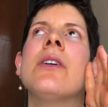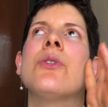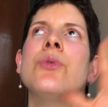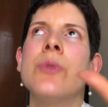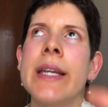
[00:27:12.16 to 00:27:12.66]

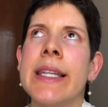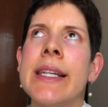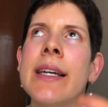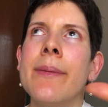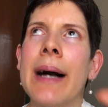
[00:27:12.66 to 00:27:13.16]

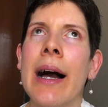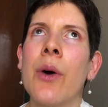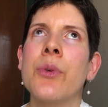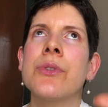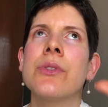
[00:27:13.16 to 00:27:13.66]
reading
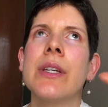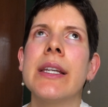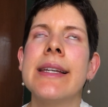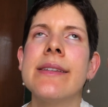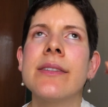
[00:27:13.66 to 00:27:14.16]
about
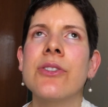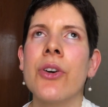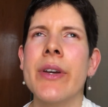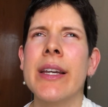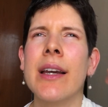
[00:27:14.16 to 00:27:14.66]

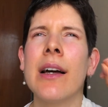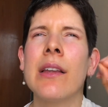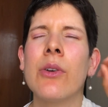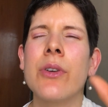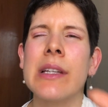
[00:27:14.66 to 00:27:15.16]
historical
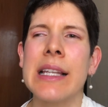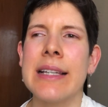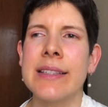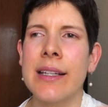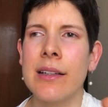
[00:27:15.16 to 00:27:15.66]
or
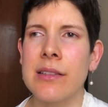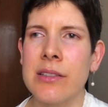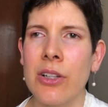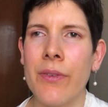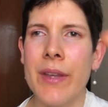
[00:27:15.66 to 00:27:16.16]
classical
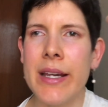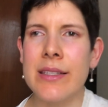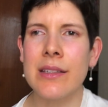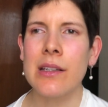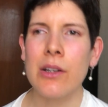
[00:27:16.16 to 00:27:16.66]
stuff that is
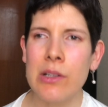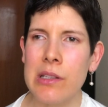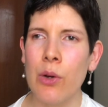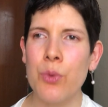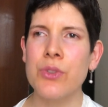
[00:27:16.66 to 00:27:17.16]

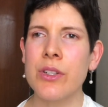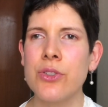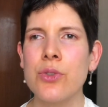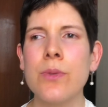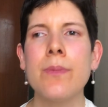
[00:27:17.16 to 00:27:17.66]
closer
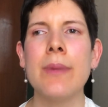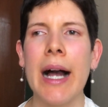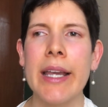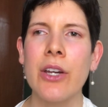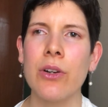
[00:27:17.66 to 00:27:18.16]
to
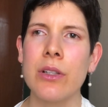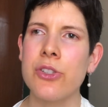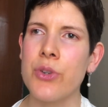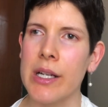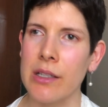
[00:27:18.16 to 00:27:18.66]
my
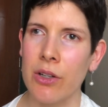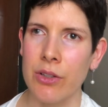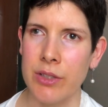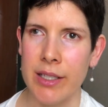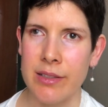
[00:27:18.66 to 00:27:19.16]
cultural
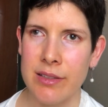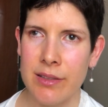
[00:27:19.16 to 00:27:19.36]
context.